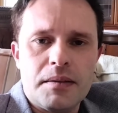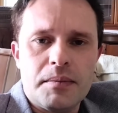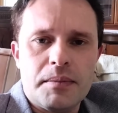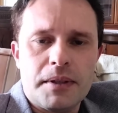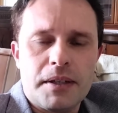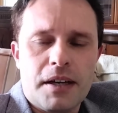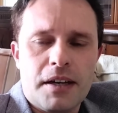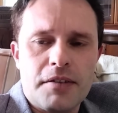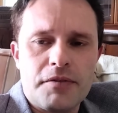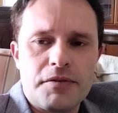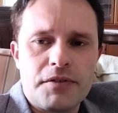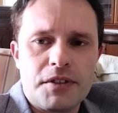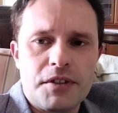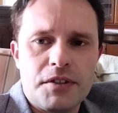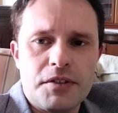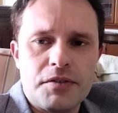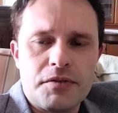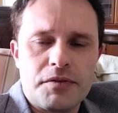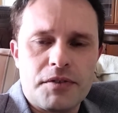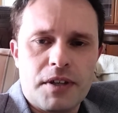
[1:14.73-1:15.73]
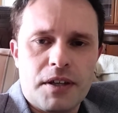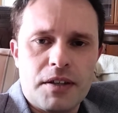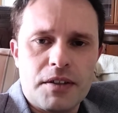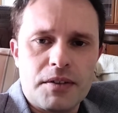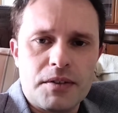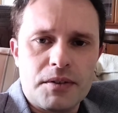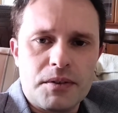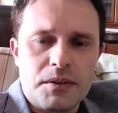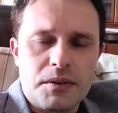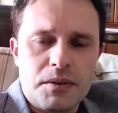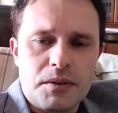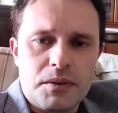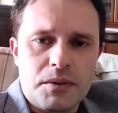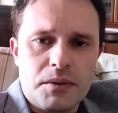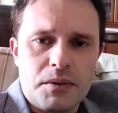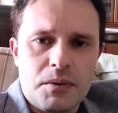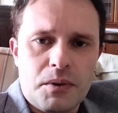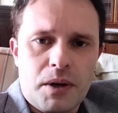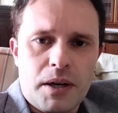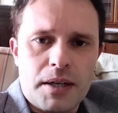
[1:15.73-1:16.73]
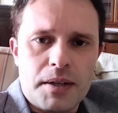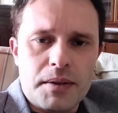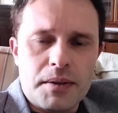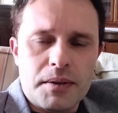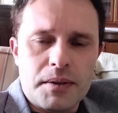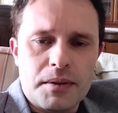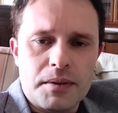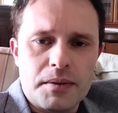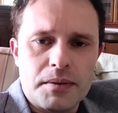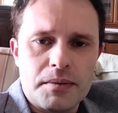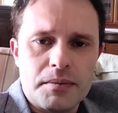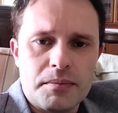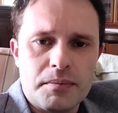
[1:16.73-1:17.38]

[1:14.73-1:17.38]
But after you've done quite a